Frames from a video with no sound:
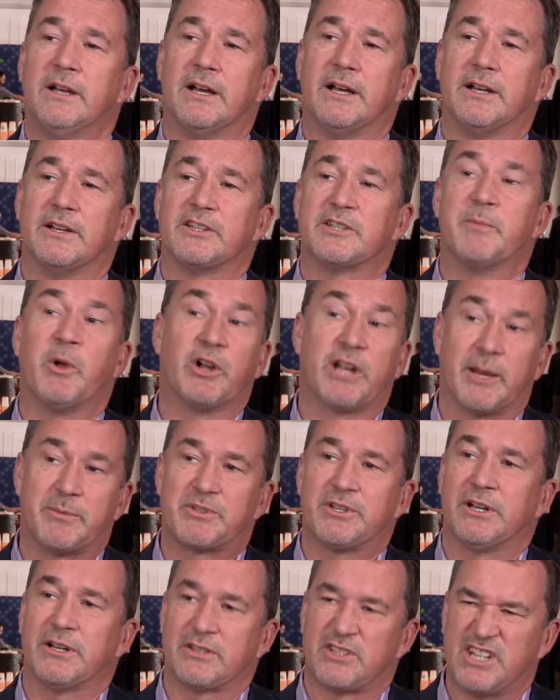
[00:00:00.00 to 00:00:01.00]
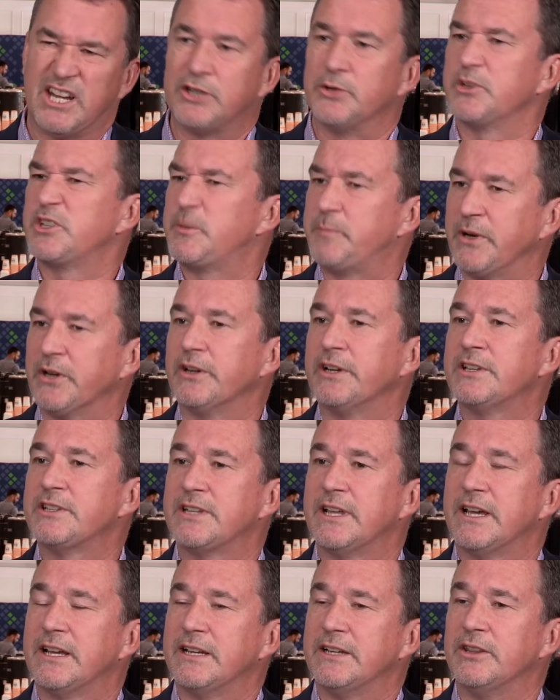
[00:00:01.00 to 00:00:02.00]
uh, small cap stocks tend to
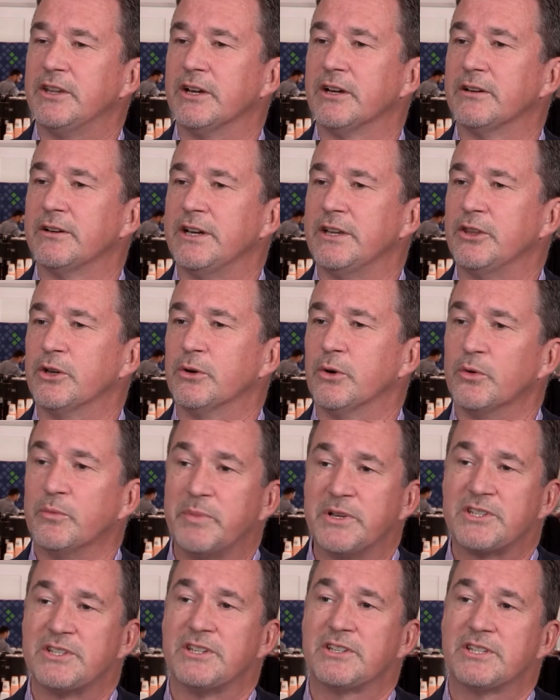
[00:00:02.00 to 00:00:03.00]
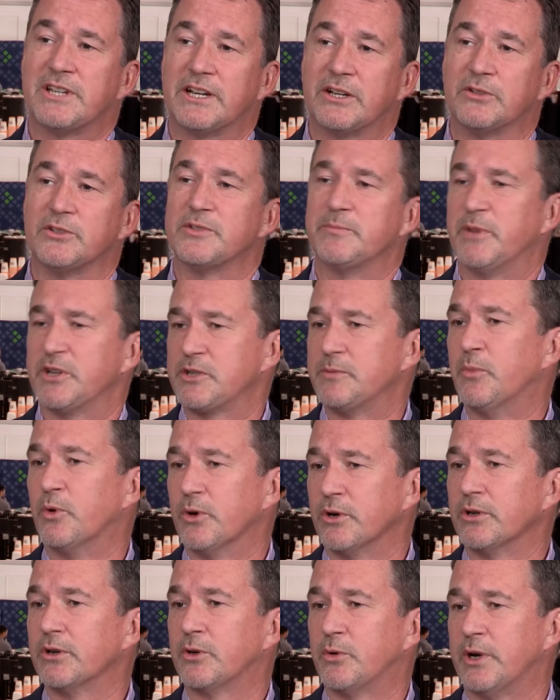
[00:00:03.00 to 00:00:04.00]
experience that in their, in their own business cycles much
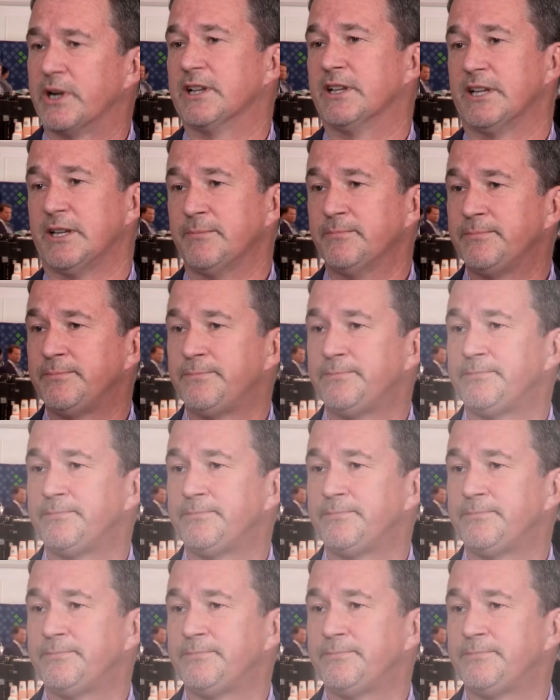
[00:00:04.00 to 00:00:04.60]
more quickly.